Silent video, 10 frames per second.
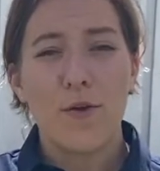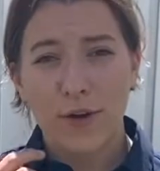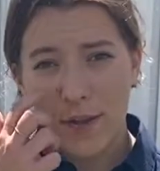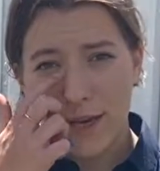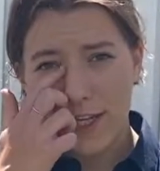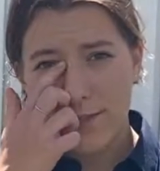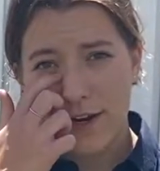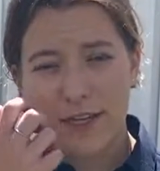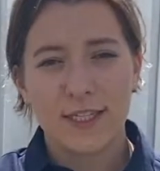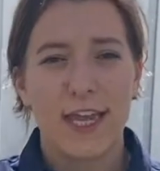already be
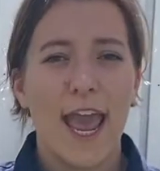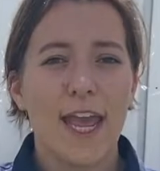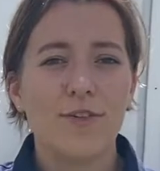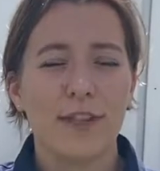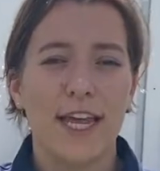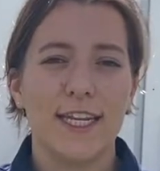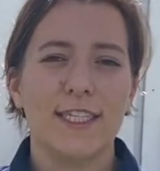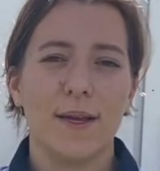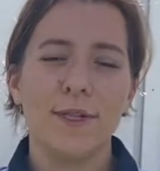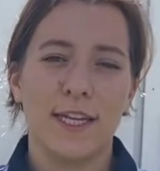experiencing age-related
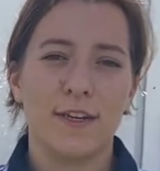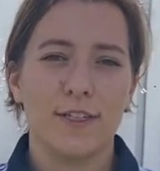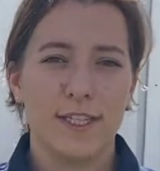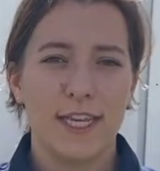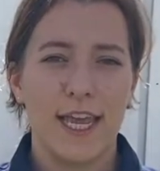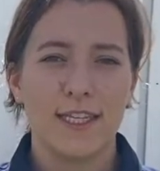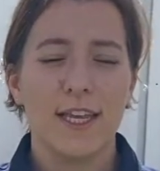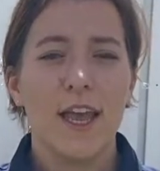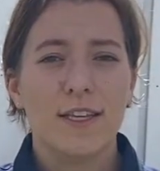subclinical disease,